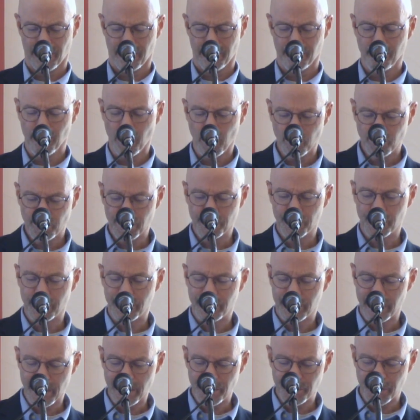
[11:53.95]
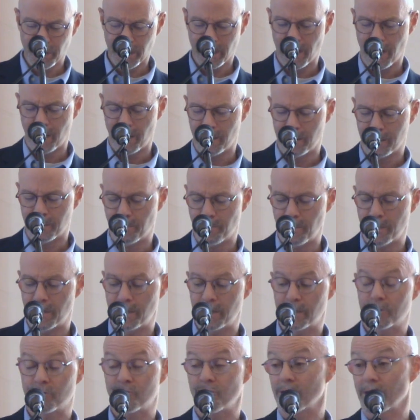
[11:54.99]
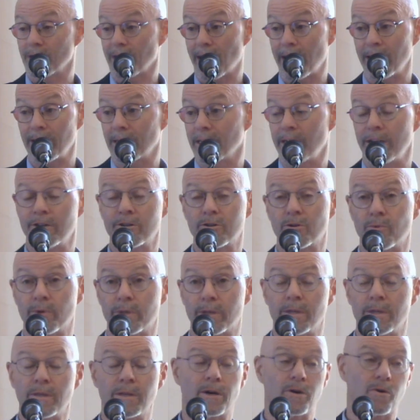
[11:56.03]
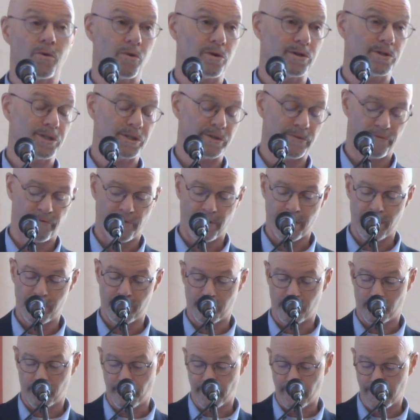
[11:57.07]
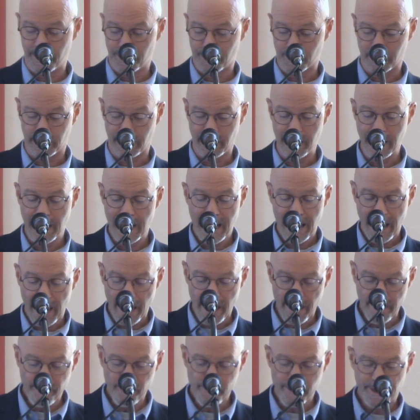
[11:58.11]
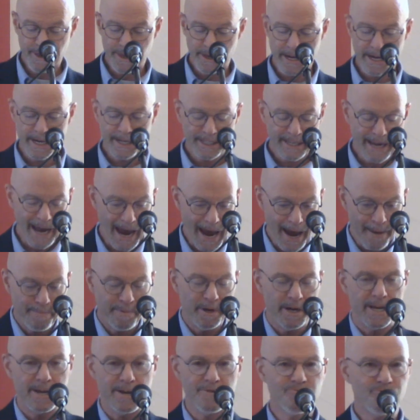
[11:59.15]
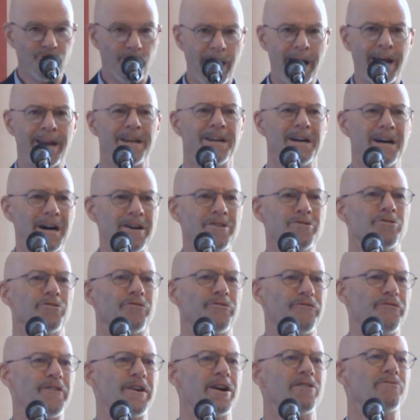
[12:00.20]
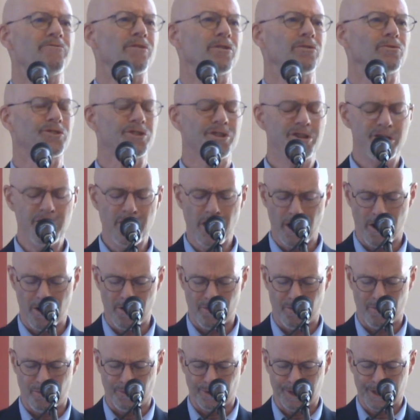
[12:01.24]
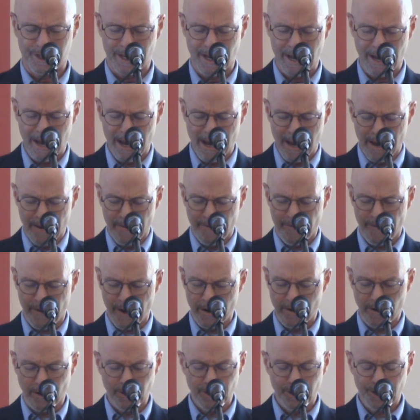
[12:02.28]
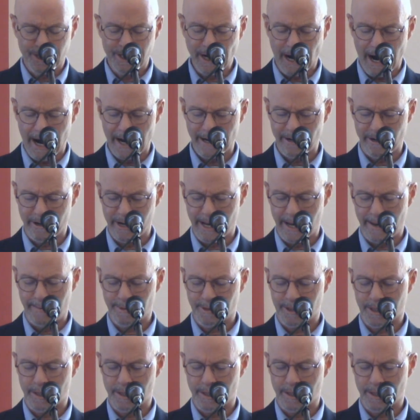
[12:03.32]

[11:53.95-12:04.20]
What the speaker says: Moses is educated to be an Israelite leader within the courts of Pharaoh eventually. Everything is happening right under Pharaoh's nose. Pharaoh's daughter names